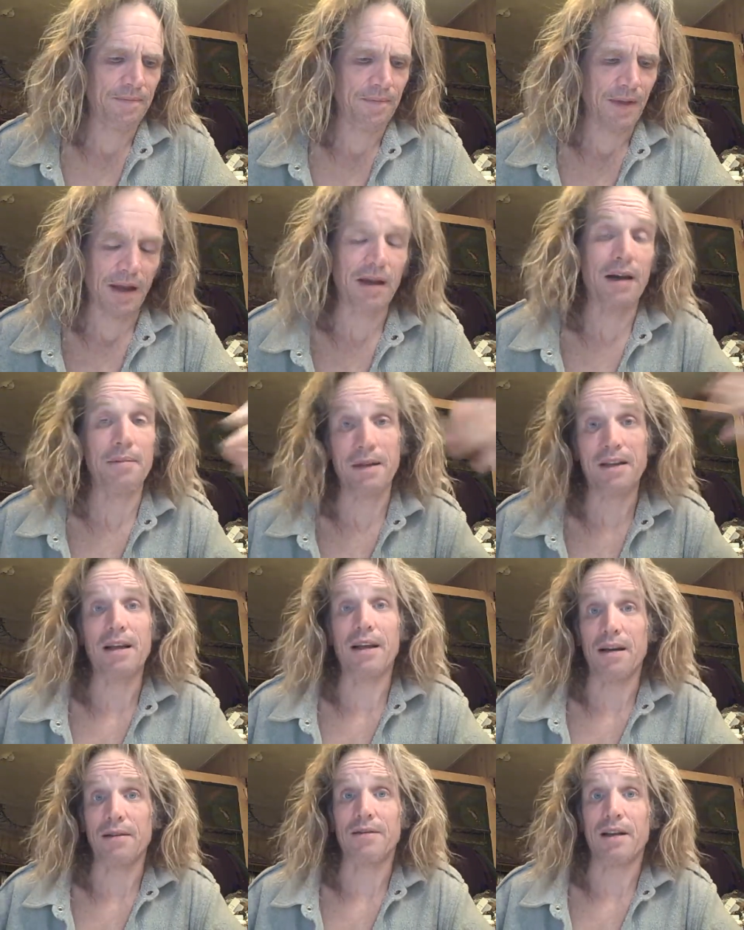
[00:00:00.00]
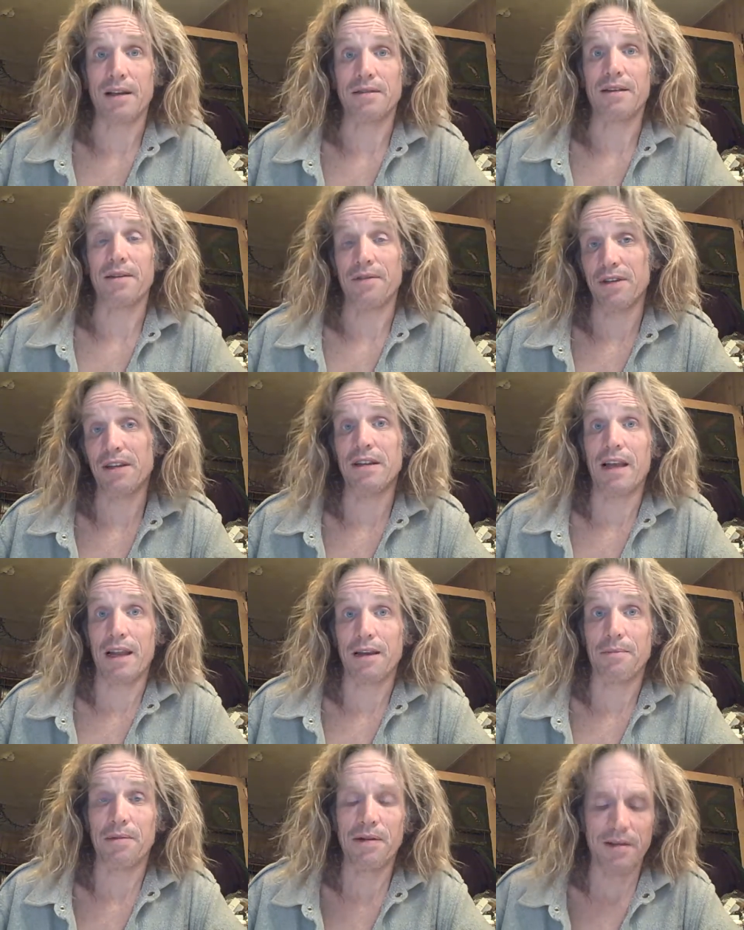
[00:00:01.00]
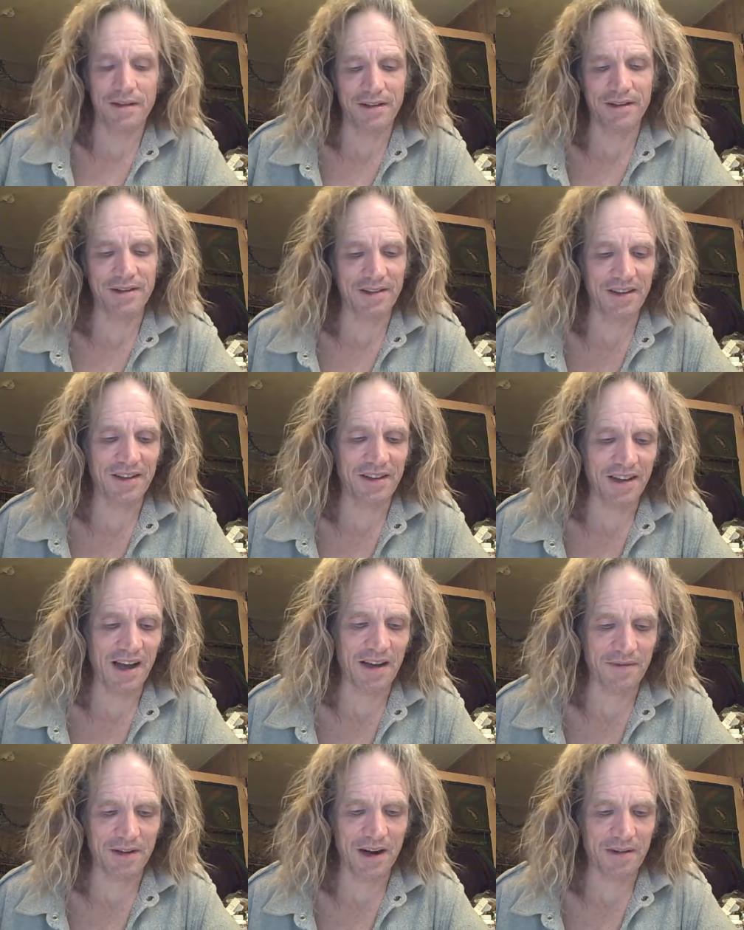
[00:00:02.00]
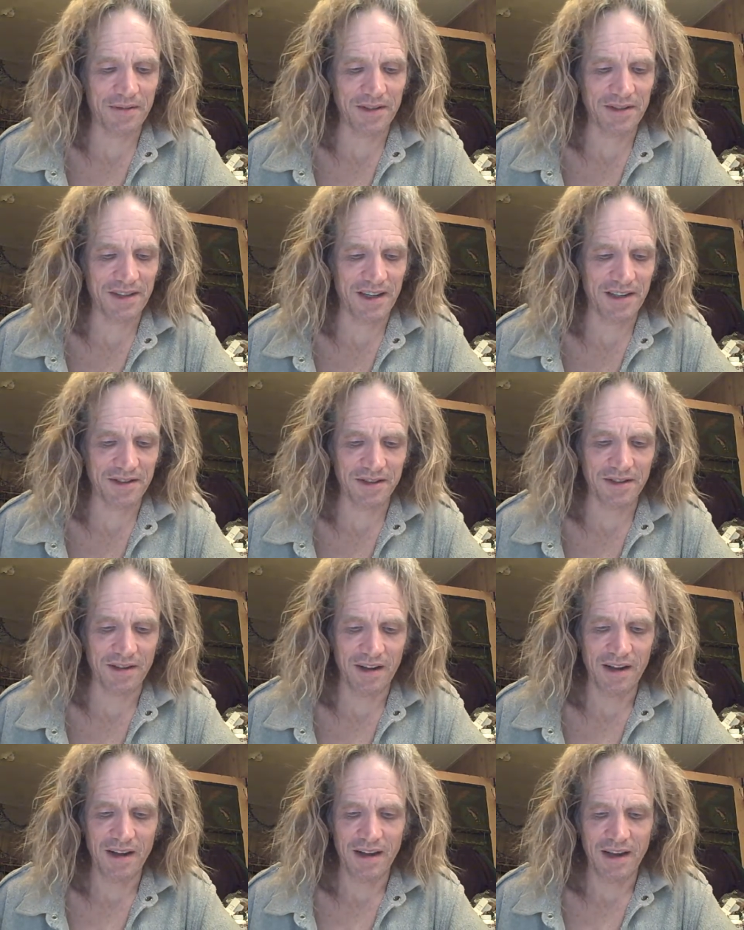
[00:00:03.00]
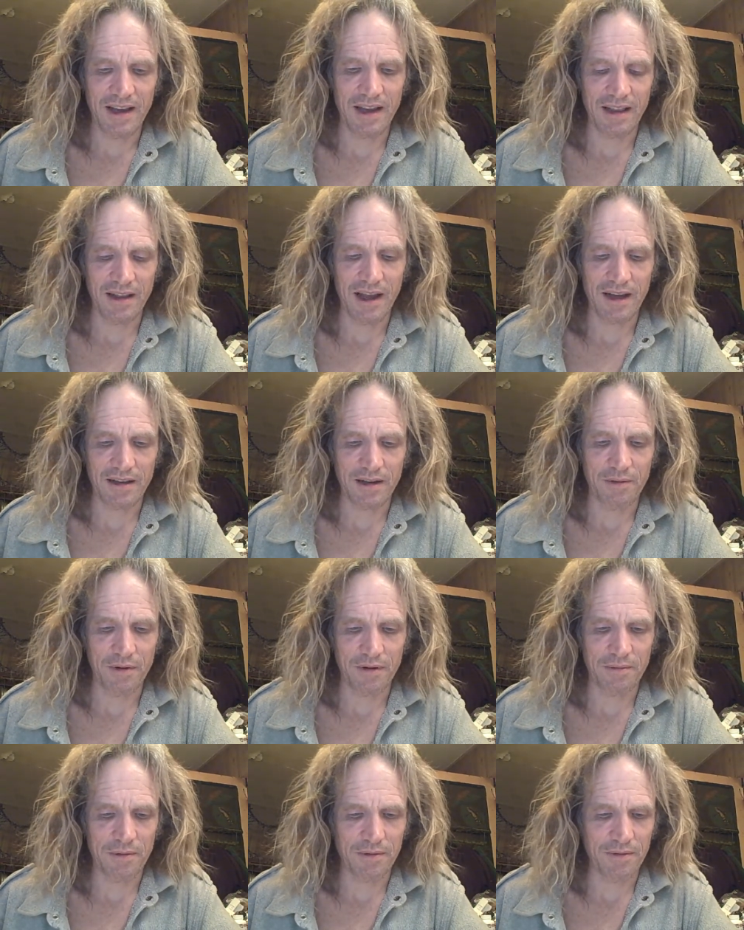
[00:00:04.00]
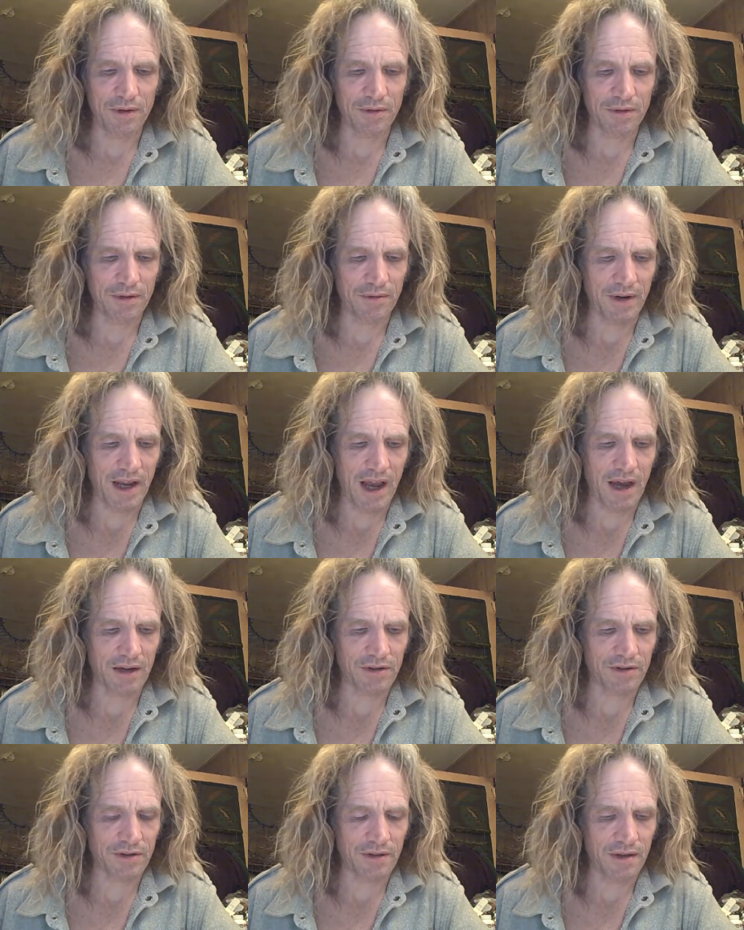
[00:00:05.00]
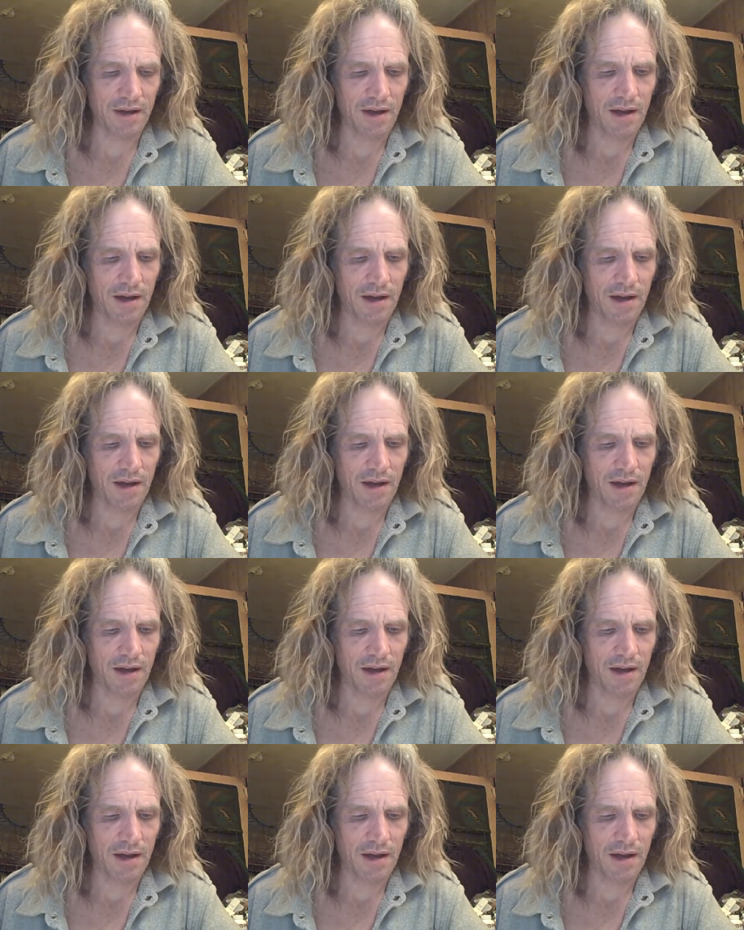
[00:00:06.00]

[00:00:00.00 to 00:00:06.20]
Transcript: I mean, yeah, like I said, if you did that in the live conversation, it likely would have provoked a reaction.